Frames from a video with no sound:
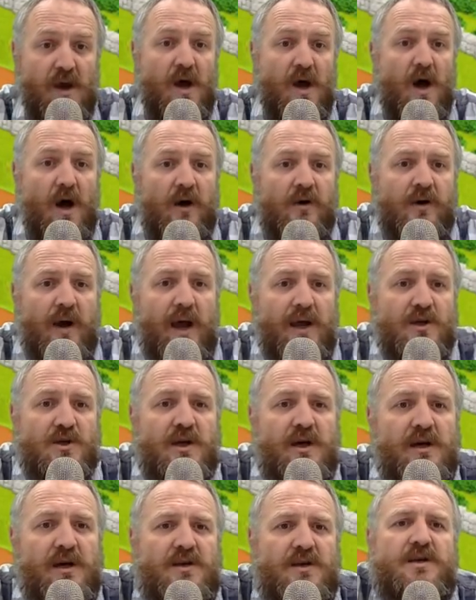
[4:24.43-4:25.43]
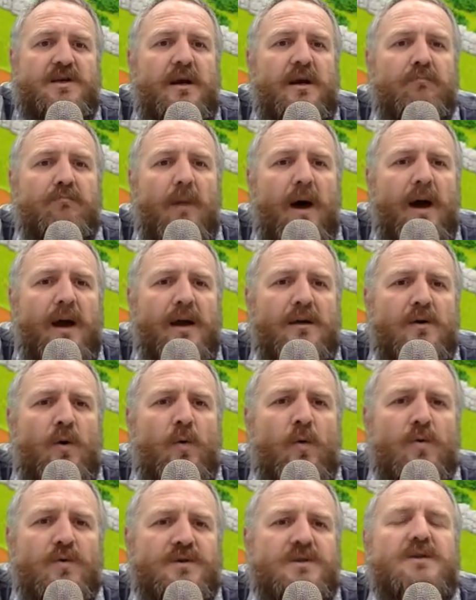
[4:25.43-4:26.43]
Right, Sheila said, might
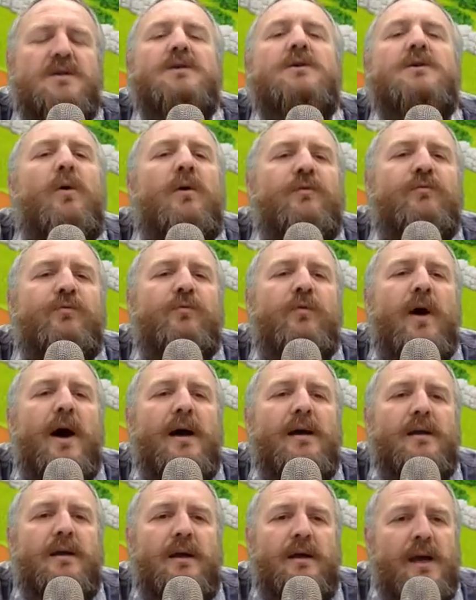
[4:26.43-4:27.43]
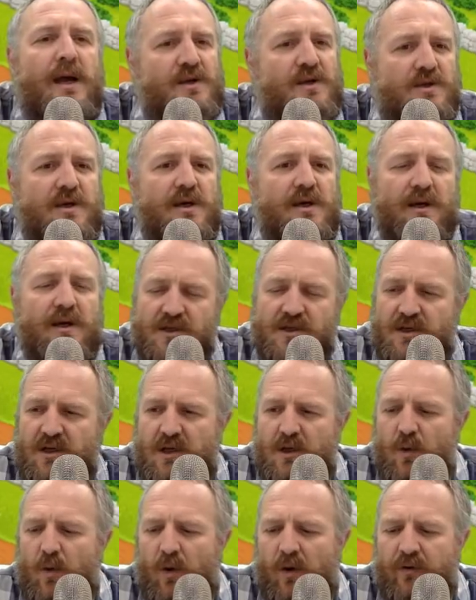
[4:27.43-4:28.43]
all see you on Friday. Yes, Sheila, see
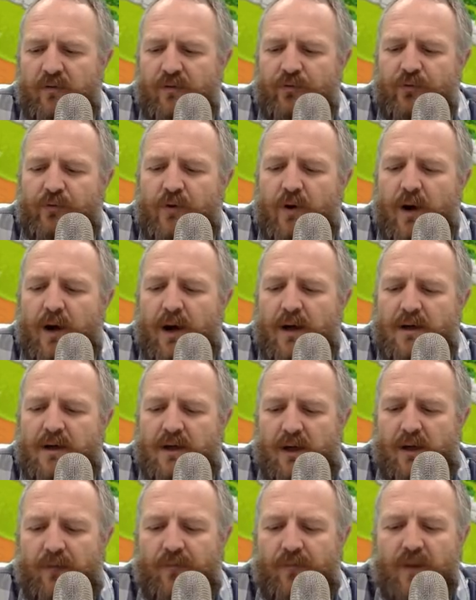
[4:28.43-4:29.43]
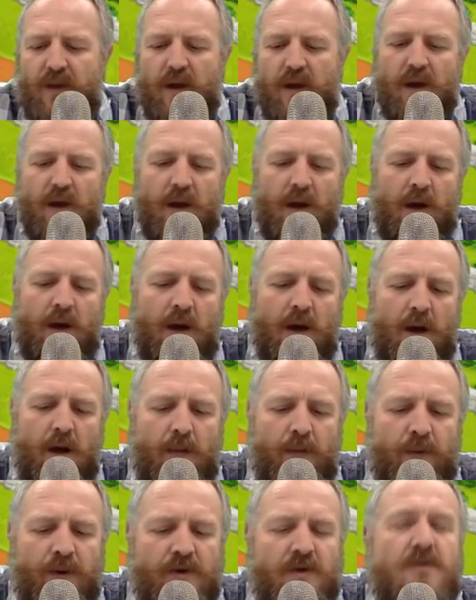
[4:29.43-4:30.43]
you on Friday.
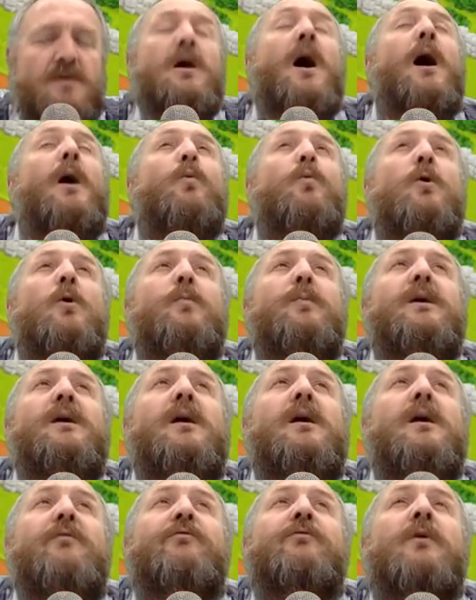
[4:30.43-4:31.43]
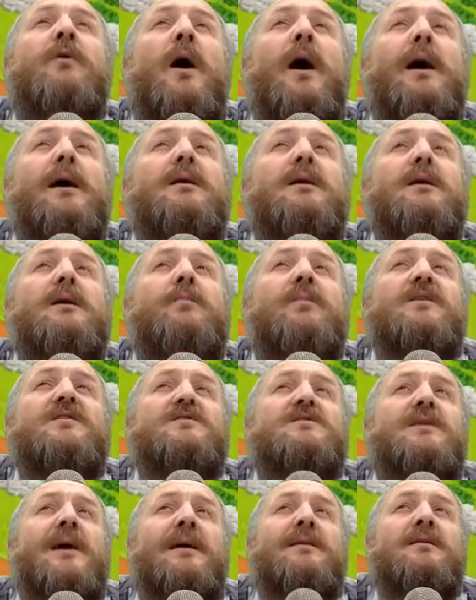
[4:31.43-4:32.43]
But I will be here Friday, but
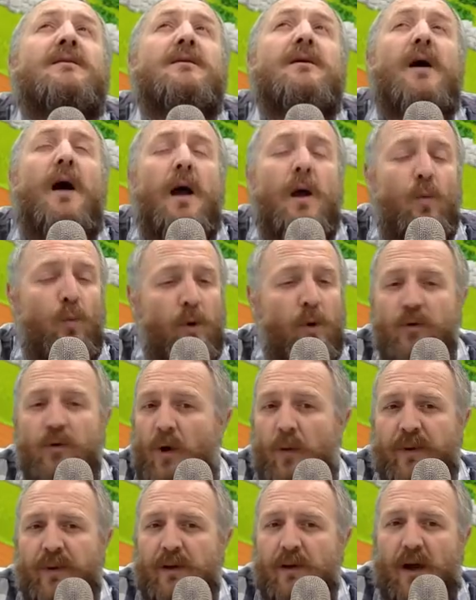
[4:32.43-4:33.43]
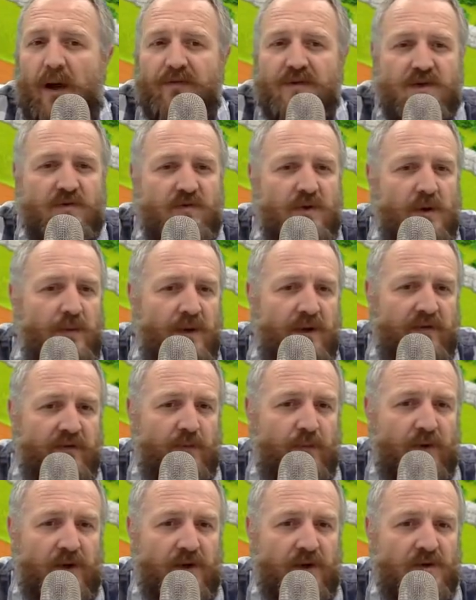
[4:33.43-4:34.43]
Saturday I will not be live streaming,
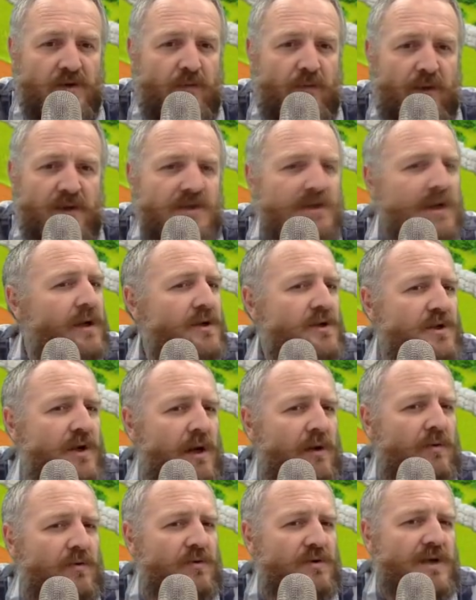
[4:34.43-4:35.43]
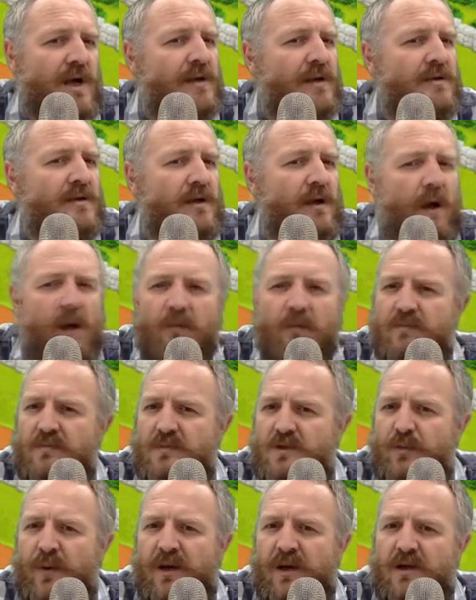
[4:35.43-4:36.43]
everybody. So on my second channel, Saturday, I'm
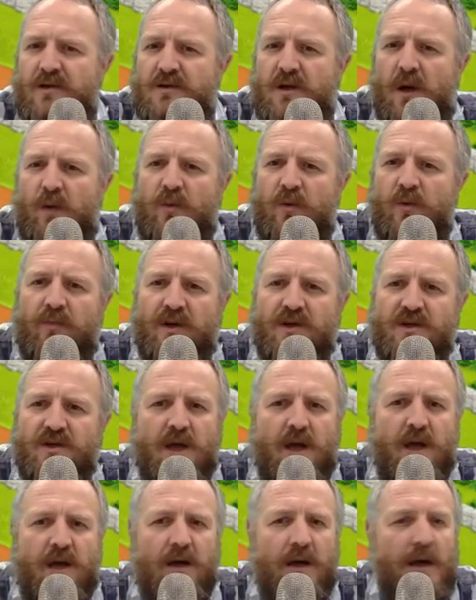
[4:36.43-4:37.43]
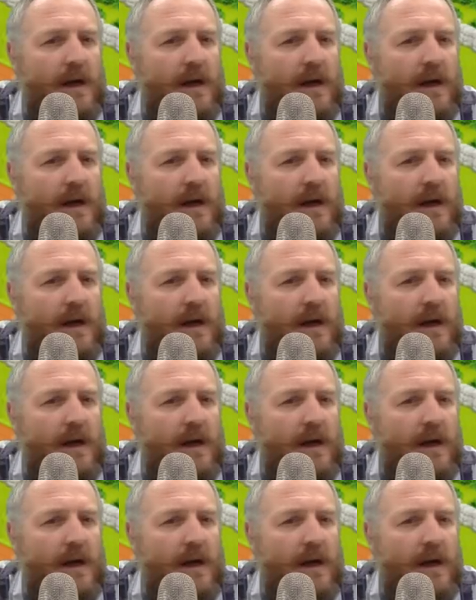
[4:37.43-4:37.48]
spending time with my son.